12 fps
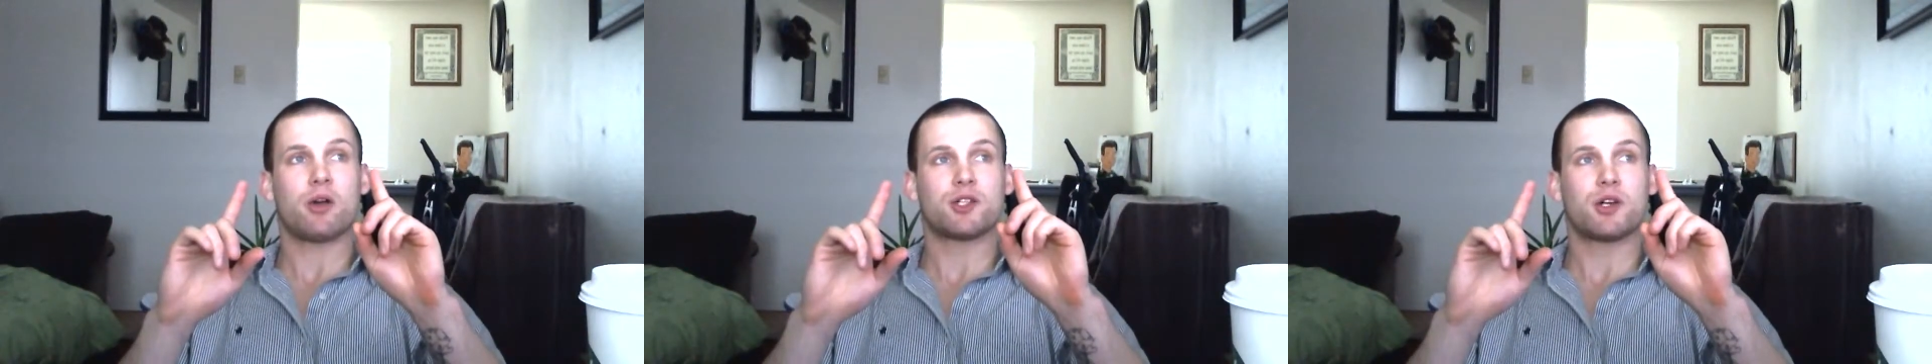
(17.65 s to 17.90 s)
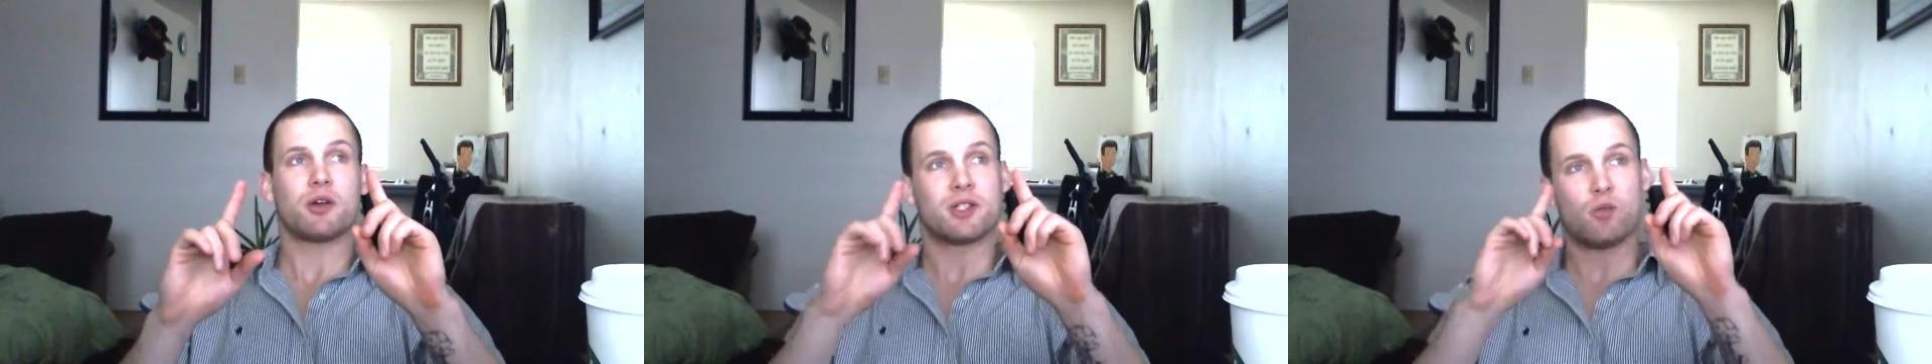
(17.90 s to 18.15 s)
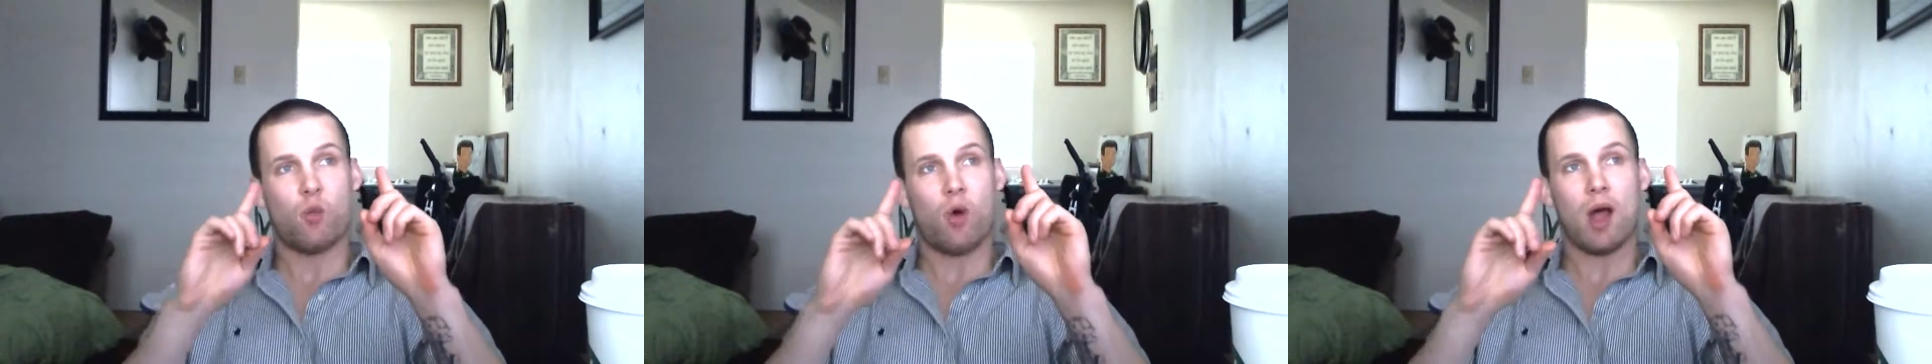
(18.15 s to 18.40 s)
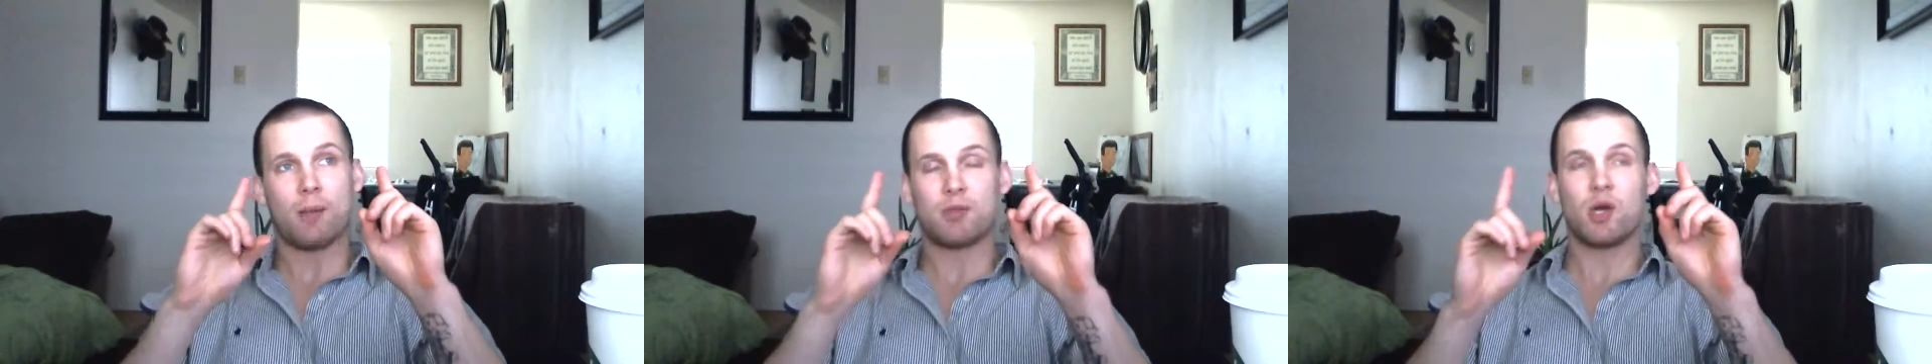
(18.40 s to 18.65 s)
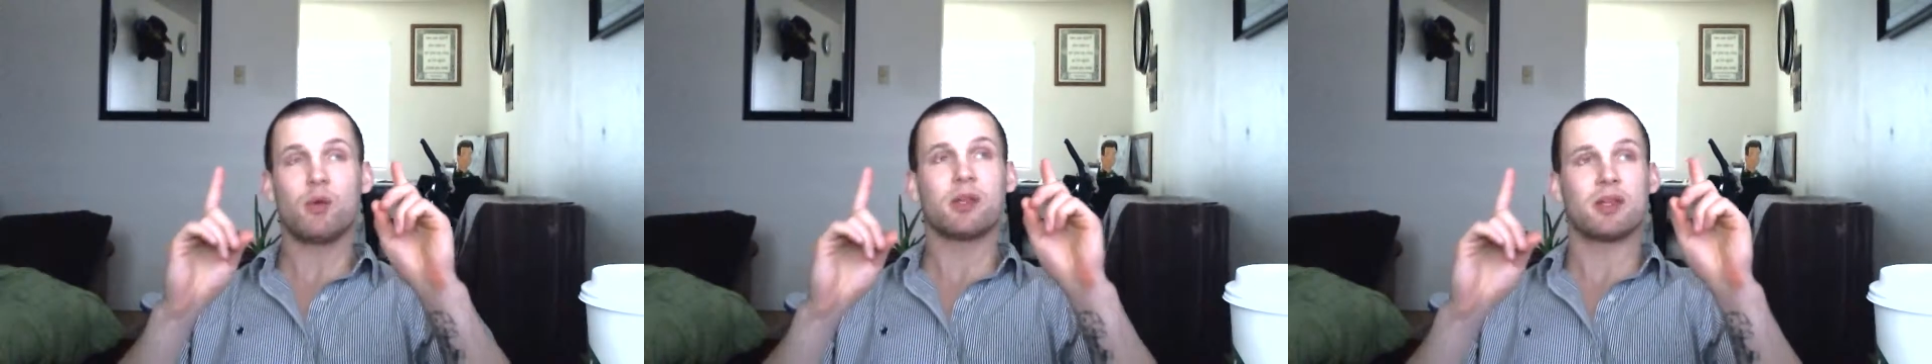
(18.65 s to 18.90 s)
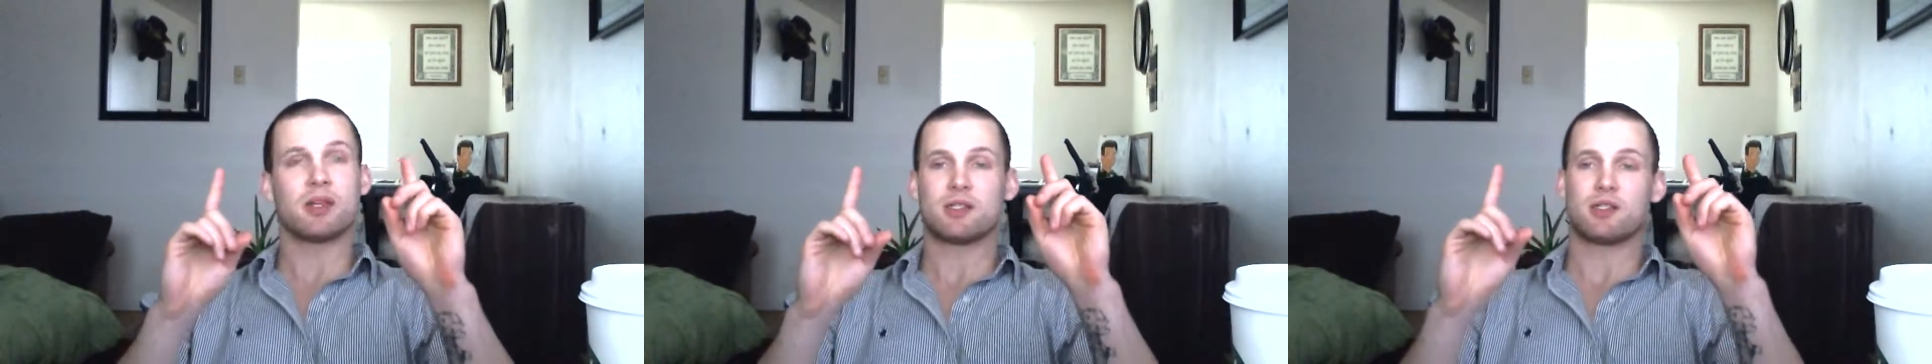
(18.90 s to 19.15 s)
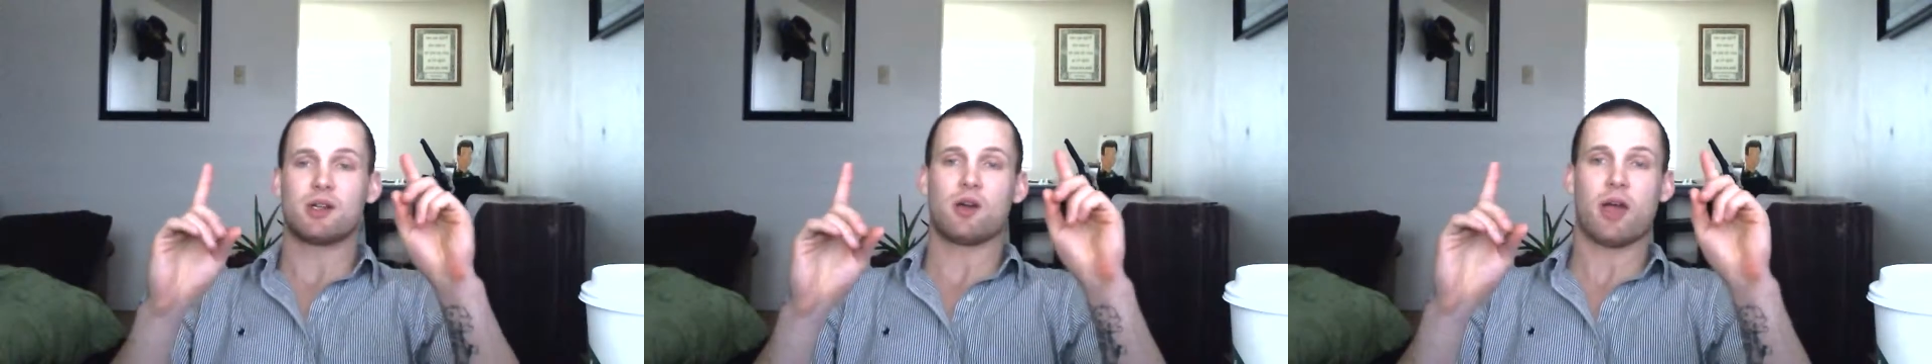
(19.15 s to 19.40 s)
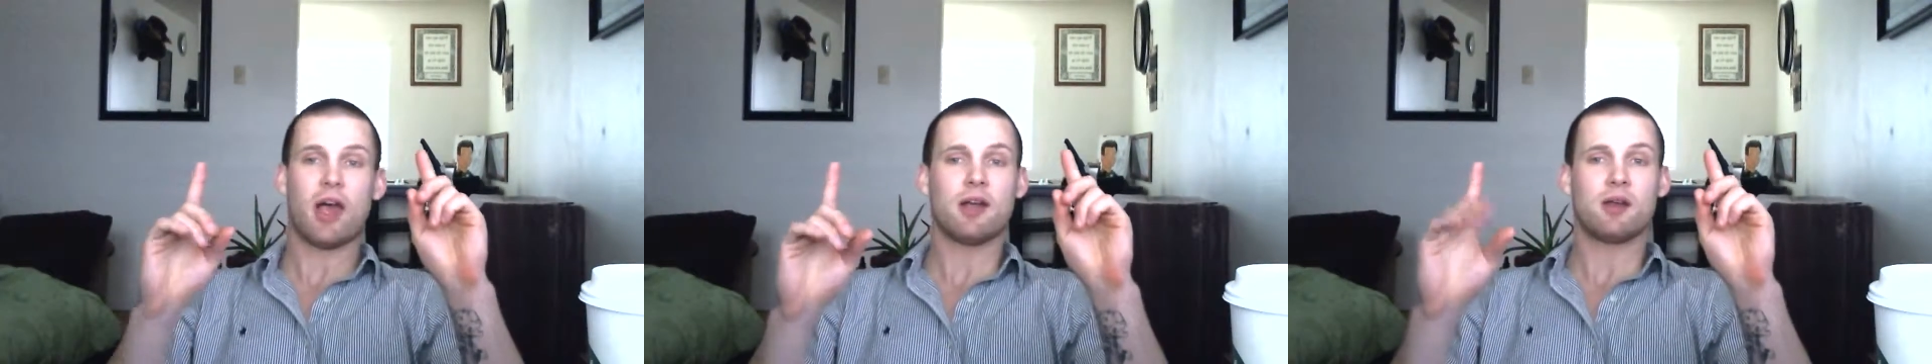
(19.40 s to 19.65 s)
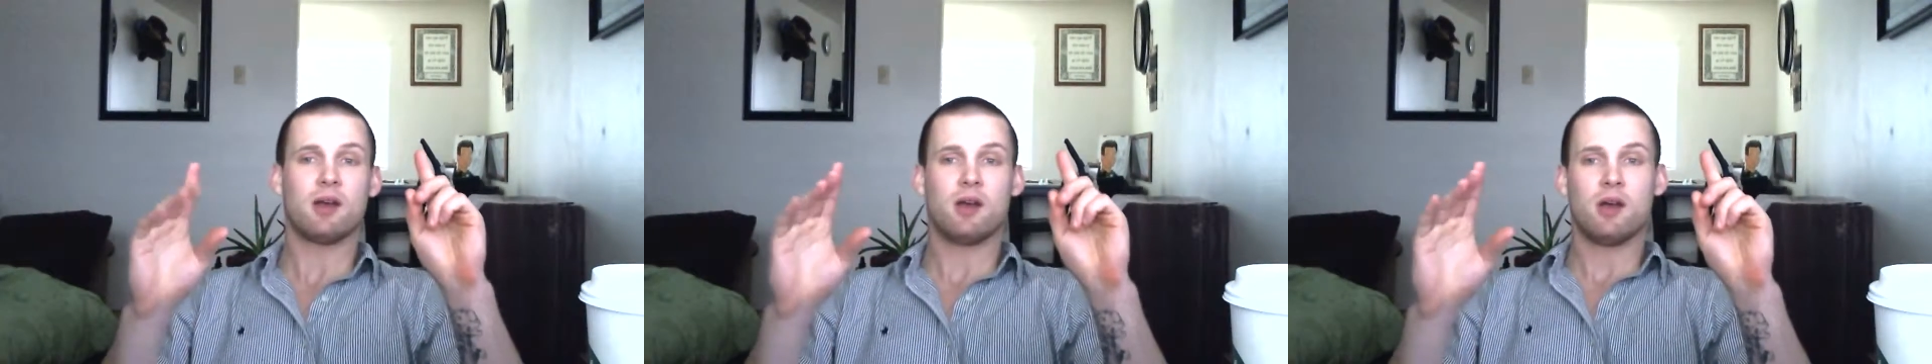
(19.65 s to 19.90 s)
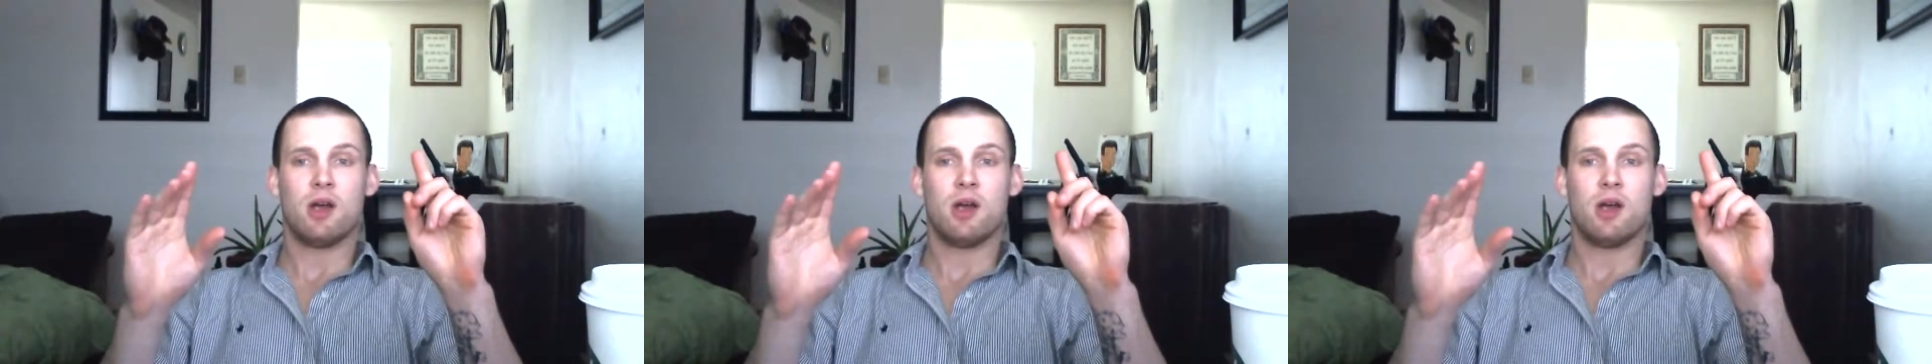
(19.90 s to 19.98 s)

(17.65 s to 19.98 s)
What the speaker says: insurance and why I'm doing this, okay?